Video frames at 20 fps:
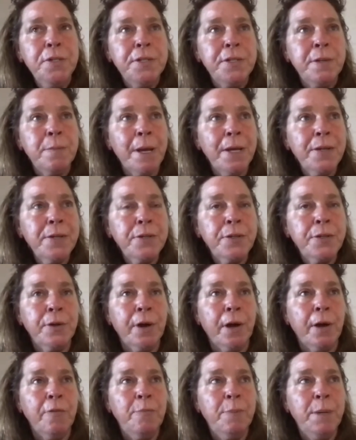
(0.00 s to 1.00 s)
semester
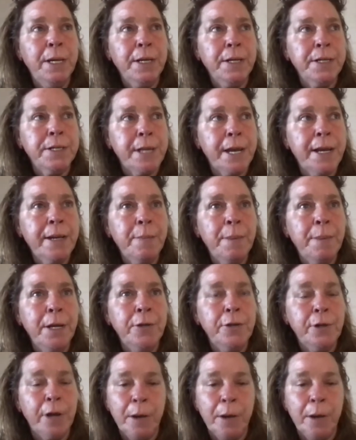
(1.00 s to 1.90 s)
of being a psych major,